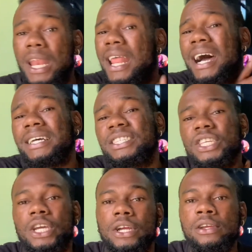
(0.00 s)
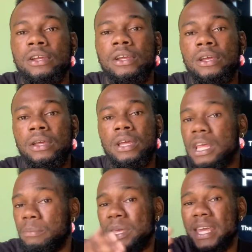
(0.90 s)
last year,
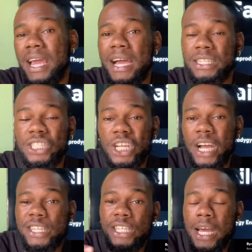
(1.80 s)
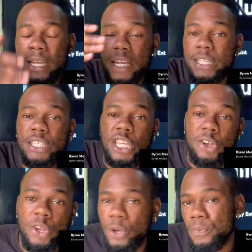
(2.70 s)
him can't charge that this
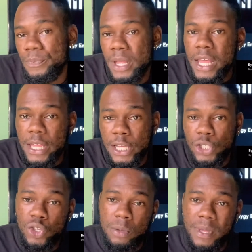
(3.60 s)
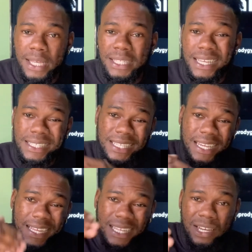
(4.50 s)
year, you know. You see me I say, you see
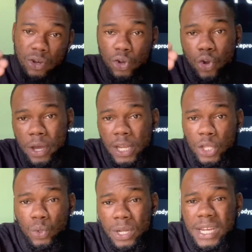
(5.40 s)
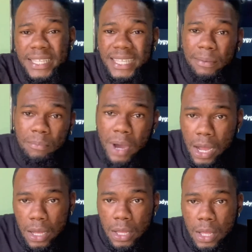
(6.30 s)
later down going into the
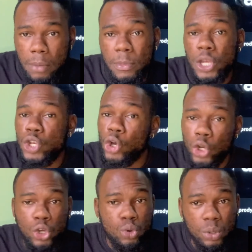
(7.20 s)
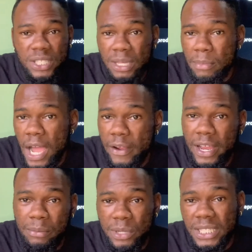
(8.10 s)
December, me don't know say
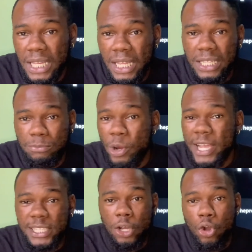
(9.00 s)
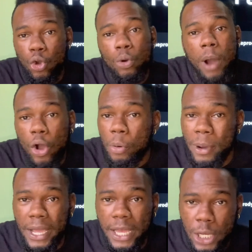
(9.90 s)
Byron Messiah price I go back up
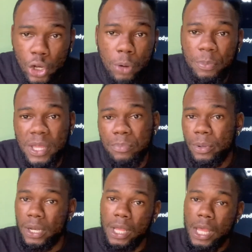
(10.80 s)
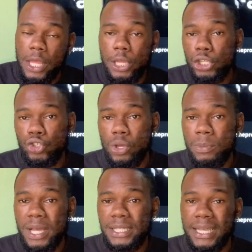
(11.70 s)
again, you know, people. You see
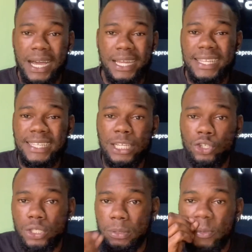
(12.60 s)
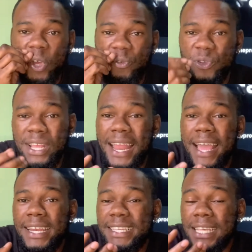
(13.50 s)
me I say, cause this are just, me no feel
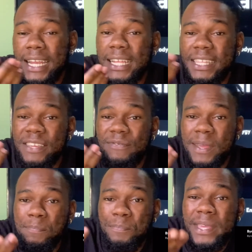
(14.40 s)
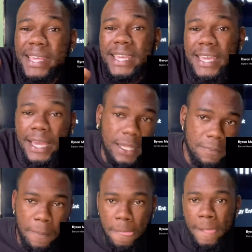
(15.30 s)
like this are not even a peak yet.
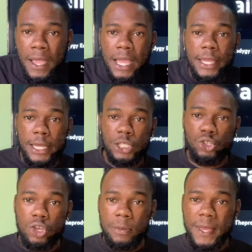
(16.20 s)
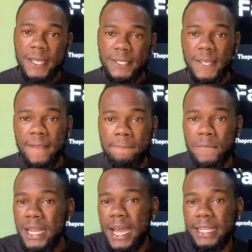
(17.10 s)
You see me I say,
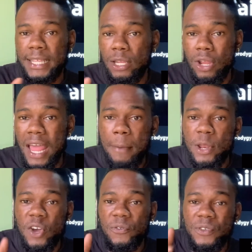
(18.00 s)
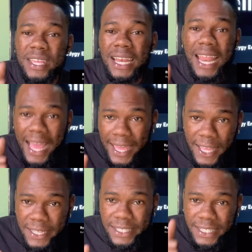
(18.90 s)
me not tell no lie, me no feel
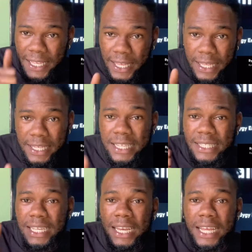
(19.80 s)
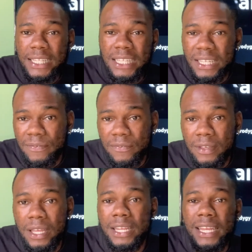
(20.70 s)
like say this are not
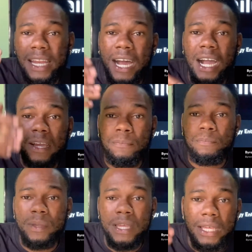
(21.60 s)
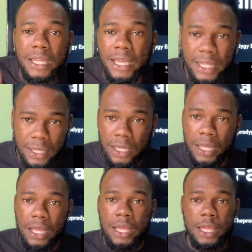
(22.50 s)
even the dog peak yet.
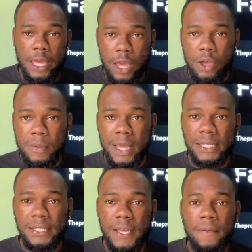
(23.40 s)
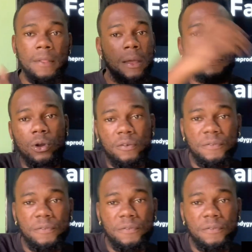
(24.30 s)
You get me I say, bone